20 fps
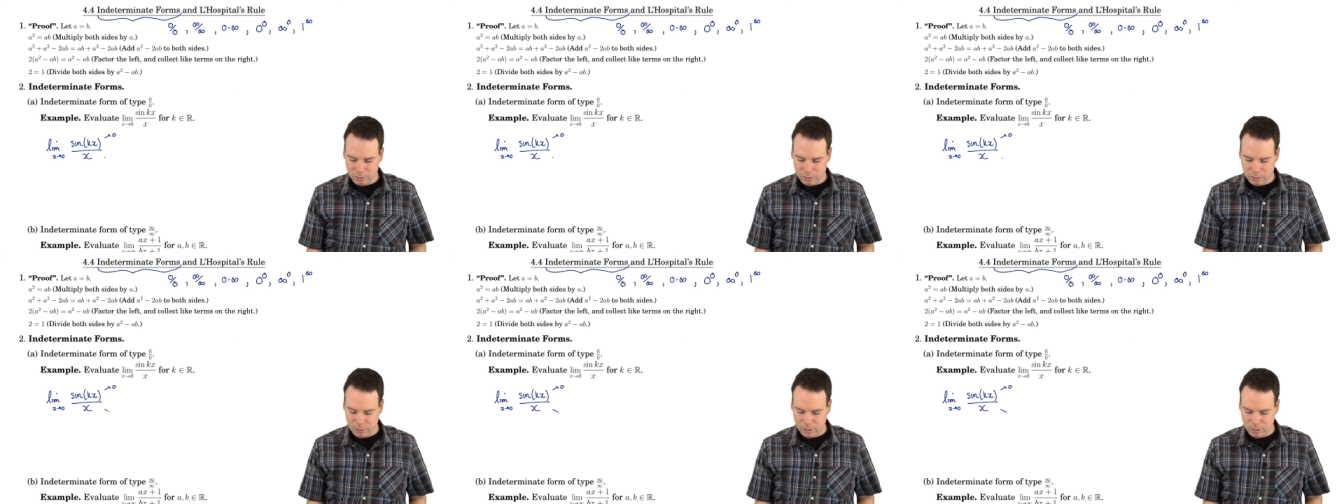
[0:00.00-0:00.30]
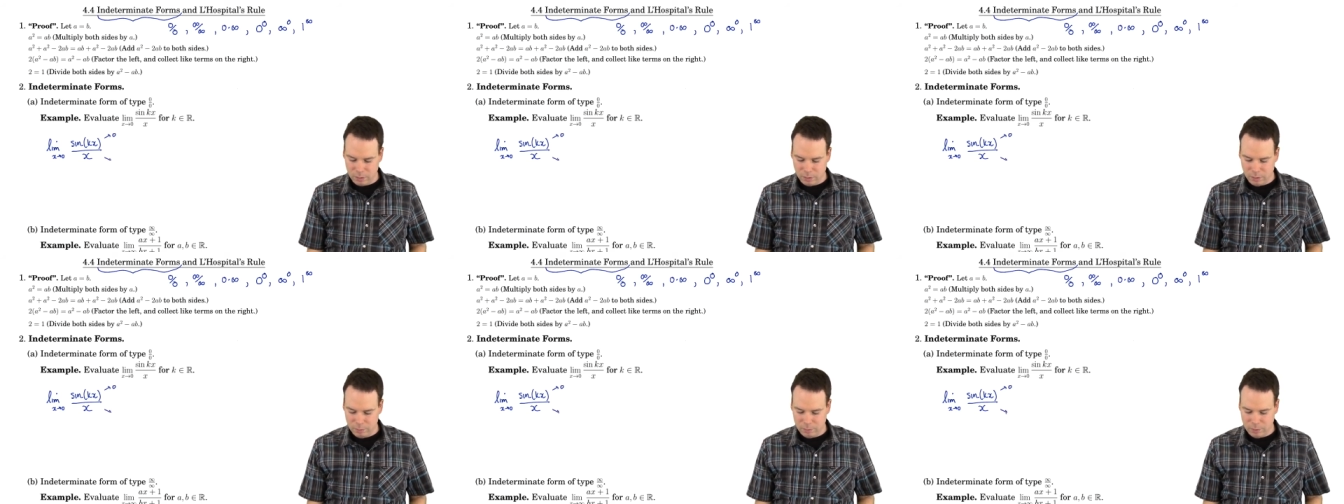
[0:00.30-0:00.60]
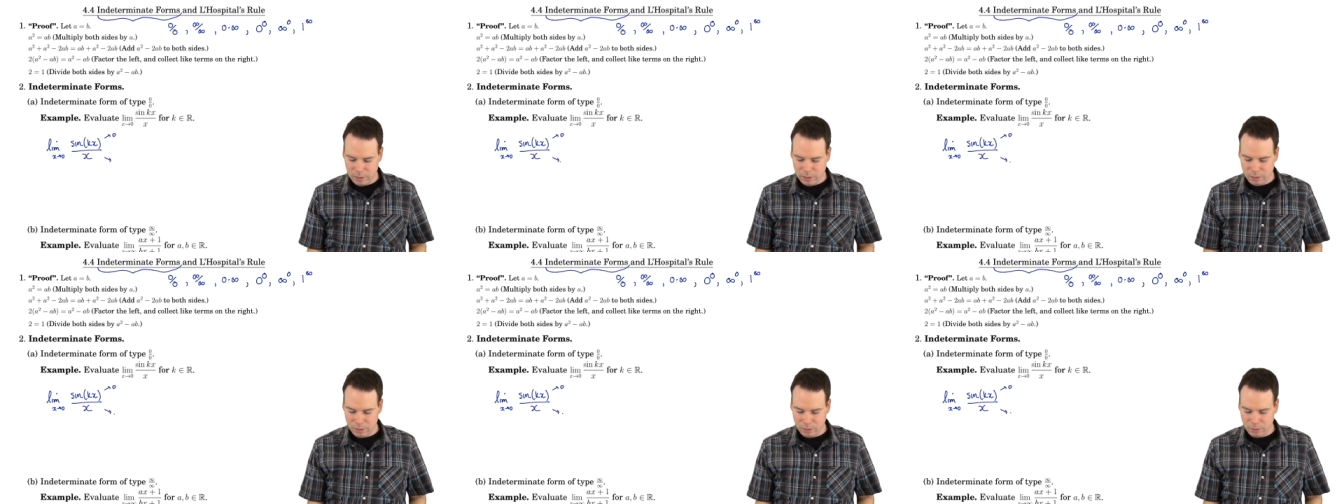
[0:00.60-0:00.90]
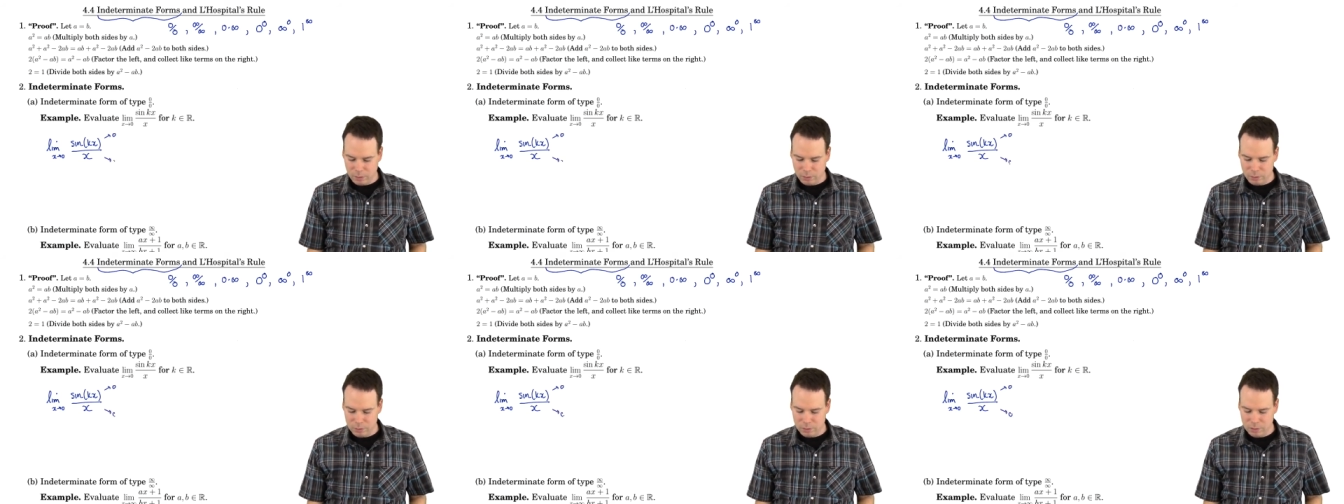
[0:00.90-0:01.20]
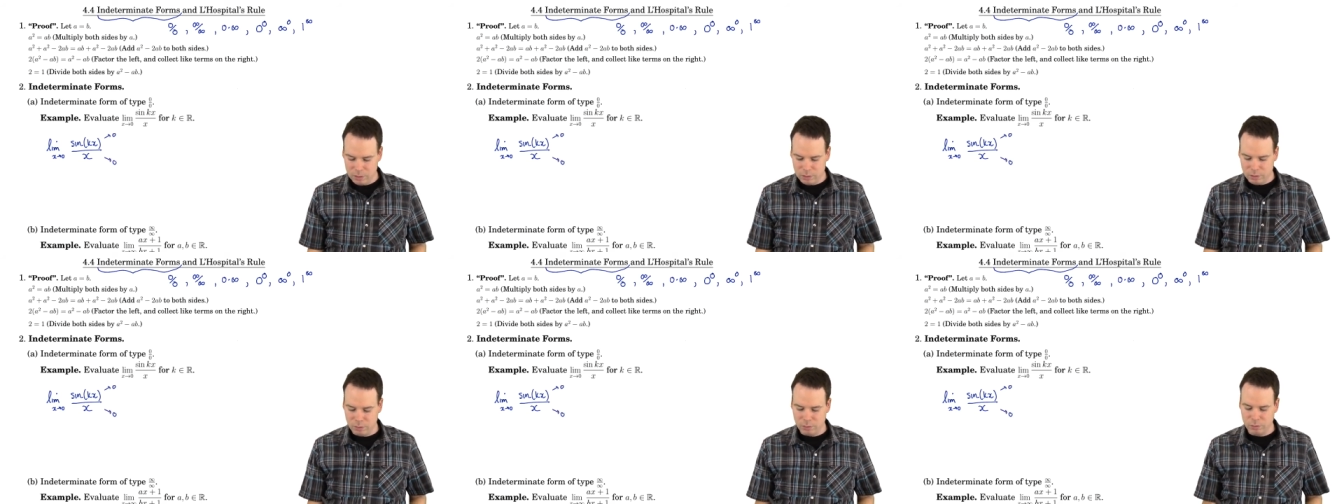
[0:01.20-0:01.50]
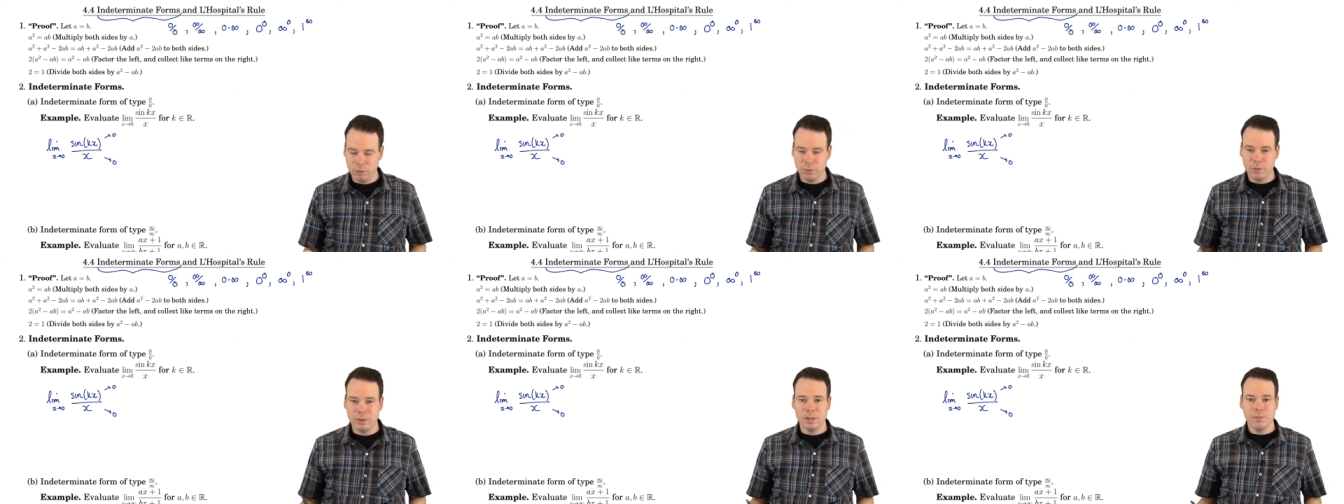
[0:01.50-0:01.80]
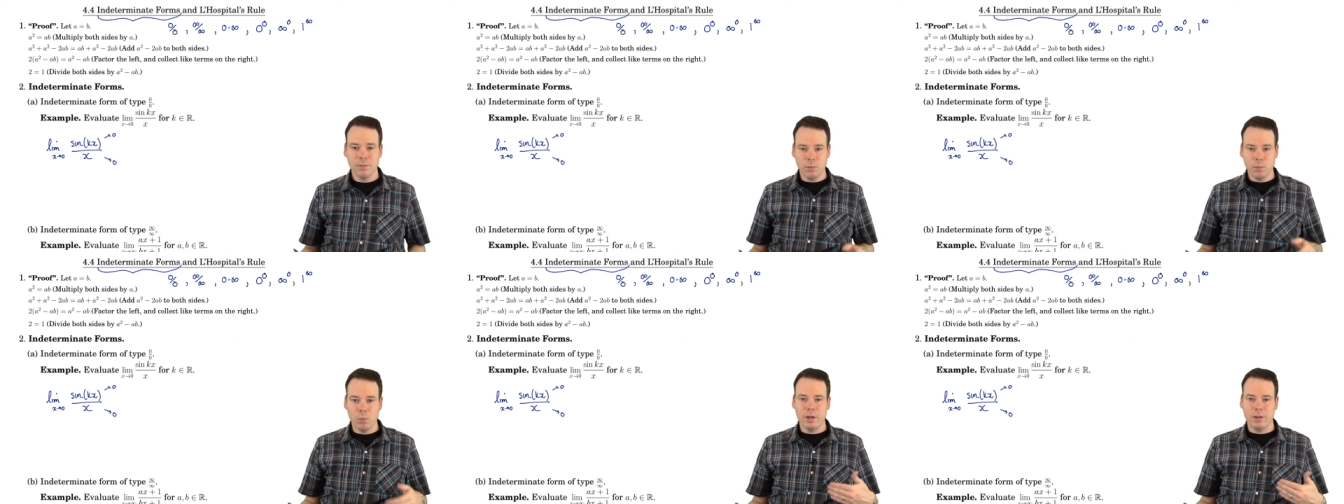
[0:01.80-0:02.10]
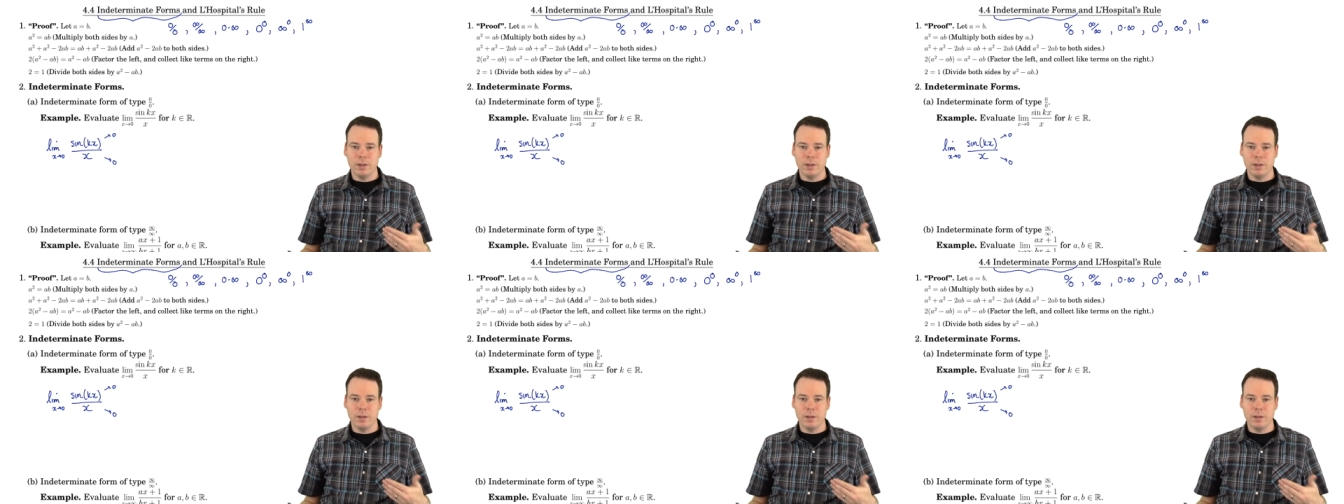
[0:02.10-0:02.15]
The denominator goes to 0. So it's one